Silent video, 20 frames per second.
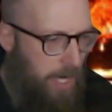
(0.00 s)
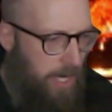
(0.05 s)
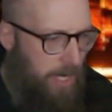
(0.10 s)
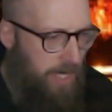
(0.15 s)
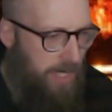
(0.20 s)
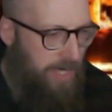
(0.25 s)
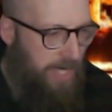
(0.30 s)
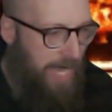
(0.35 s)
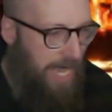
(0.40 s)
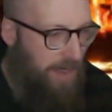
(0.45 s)

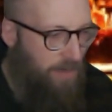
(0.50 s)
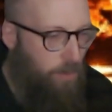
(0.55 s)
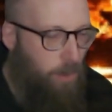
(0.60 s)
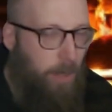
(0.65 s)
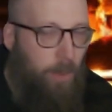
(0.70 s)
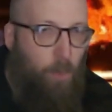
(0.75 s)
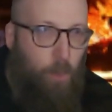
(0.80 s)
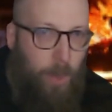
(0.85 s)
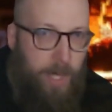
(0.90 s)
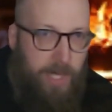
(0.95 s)
save
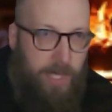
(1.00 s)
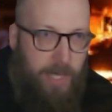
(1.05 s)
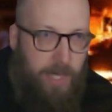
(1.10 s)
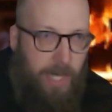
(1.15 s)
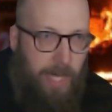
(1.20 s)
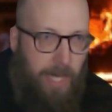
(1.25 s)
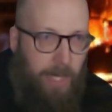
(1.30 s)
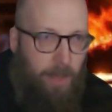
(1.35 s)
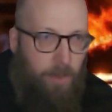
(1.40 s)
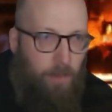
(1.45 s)
when
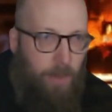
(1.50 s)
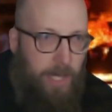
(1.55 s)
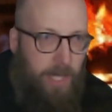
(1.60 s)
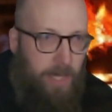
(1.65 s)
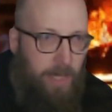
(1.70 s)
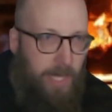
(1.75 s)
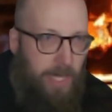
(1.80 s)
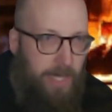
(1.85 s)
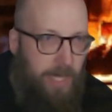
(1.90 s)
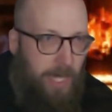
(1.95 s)

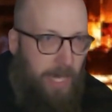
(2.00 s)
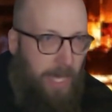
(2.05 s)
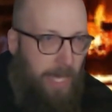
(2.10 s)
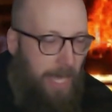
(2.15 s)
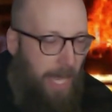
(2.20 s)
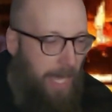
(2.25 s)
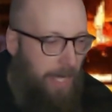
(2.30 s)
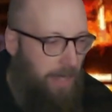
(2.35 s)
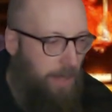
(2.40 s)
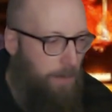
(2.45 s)

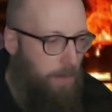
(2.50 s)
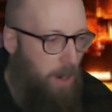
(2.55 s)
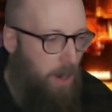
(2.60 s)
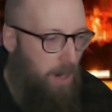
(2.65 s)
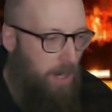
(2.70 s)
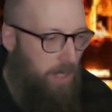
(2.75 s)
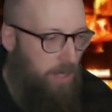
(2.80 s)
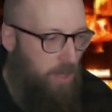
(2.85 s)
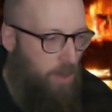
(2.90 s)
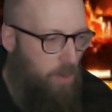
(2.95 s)
listening at the
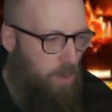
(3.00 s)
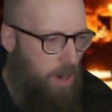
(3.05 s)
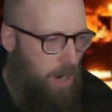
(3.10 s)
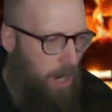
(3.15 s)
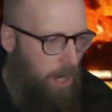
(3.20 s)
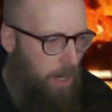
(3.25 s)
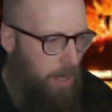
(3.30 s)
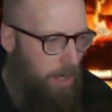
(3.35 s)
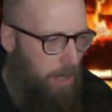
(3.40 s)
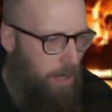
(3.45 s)
barred door.